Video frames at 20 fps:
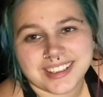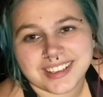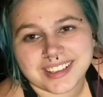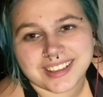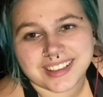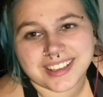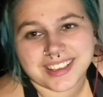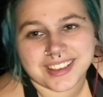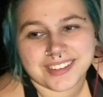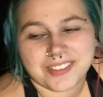
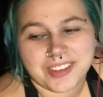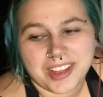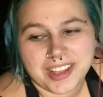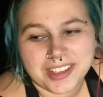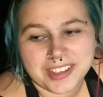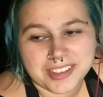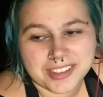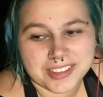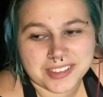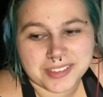Like, if
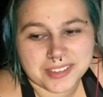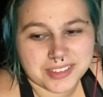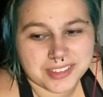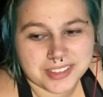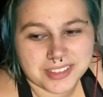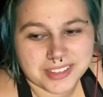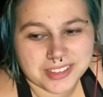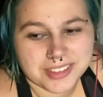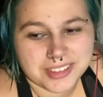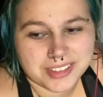I
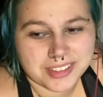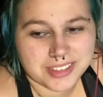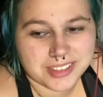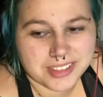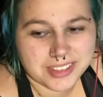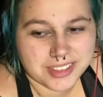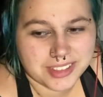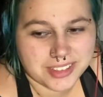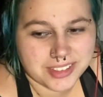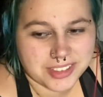
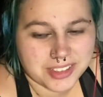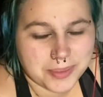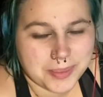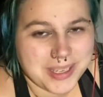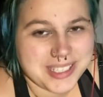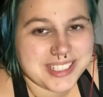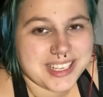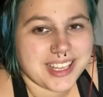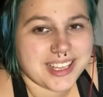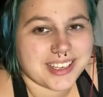turned to
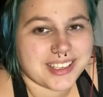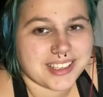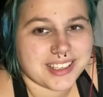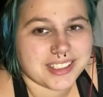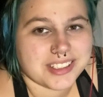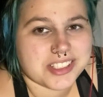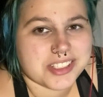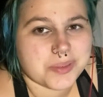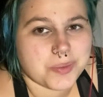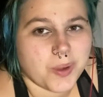my dad and I
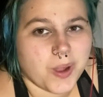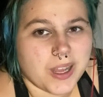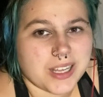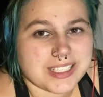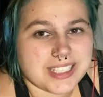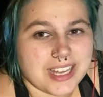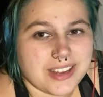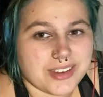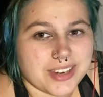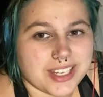just walked
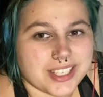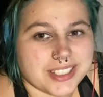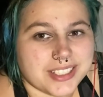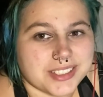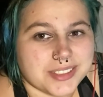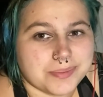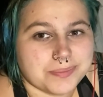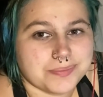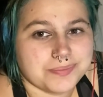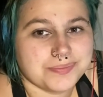out on
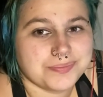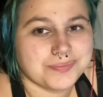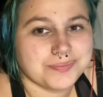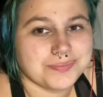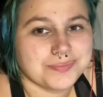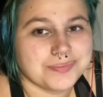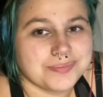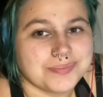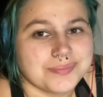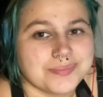him
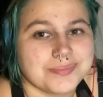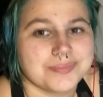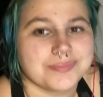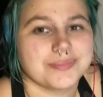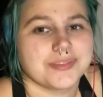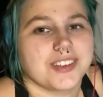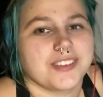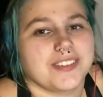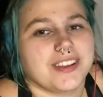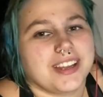
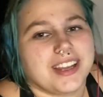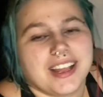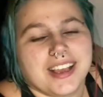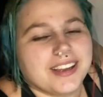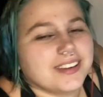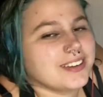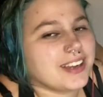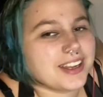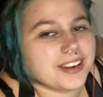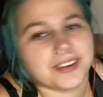right
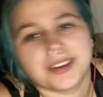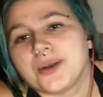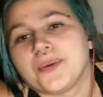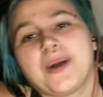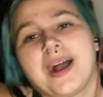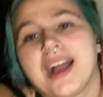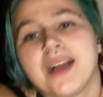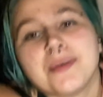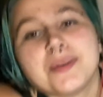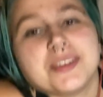now, I don't know
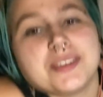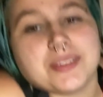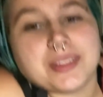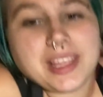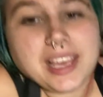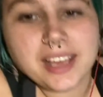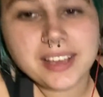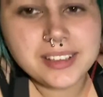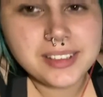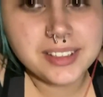why I would do
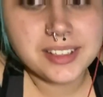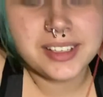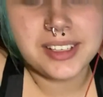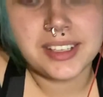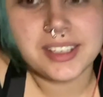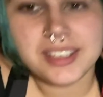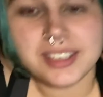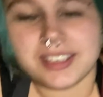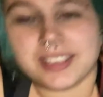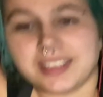that.
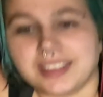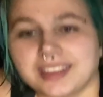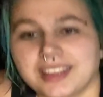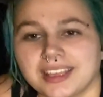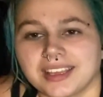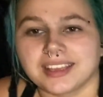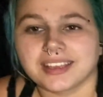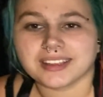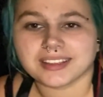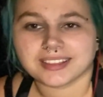And,
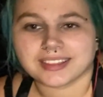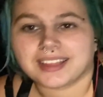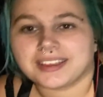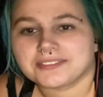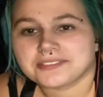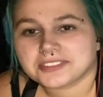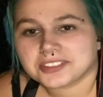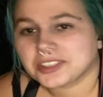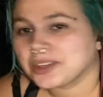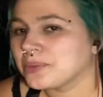like,
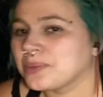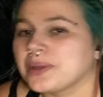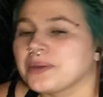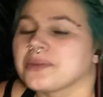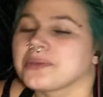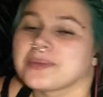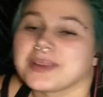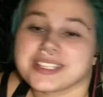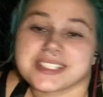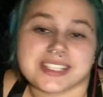left to go be
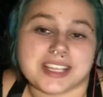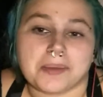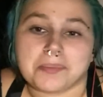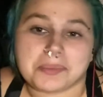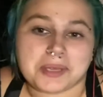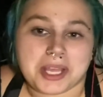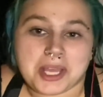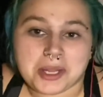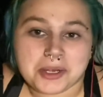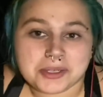with my
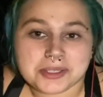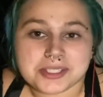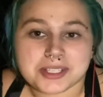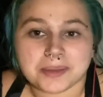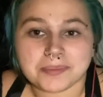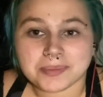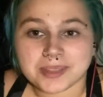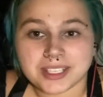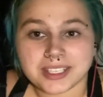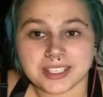stepdad or
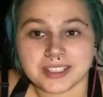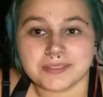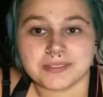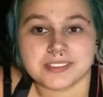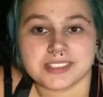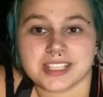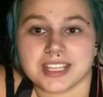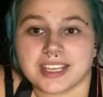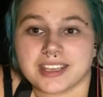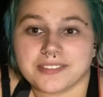something, and
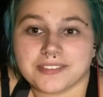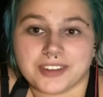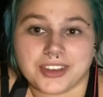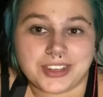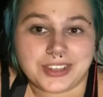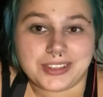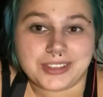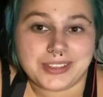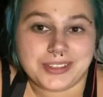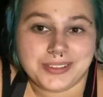it's like, fuck
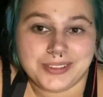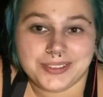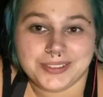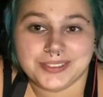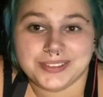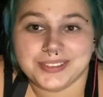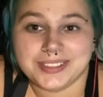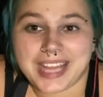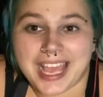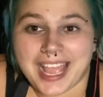
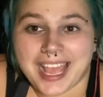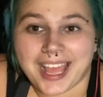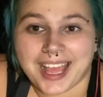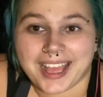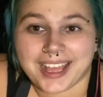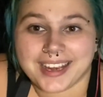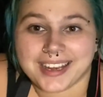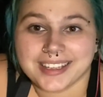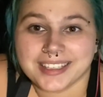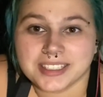you,
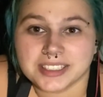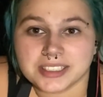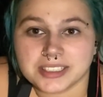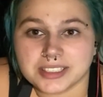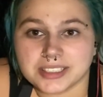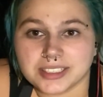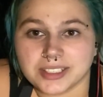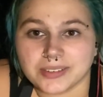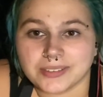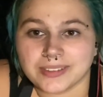Dad.
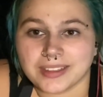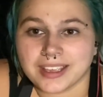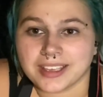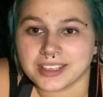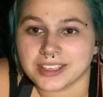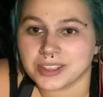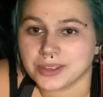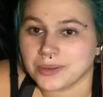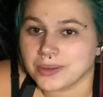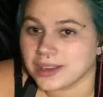Don't like
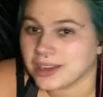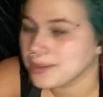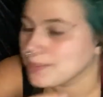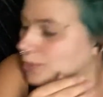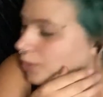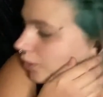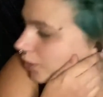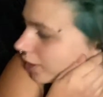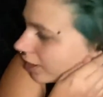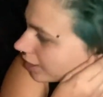you
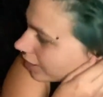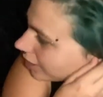anymore.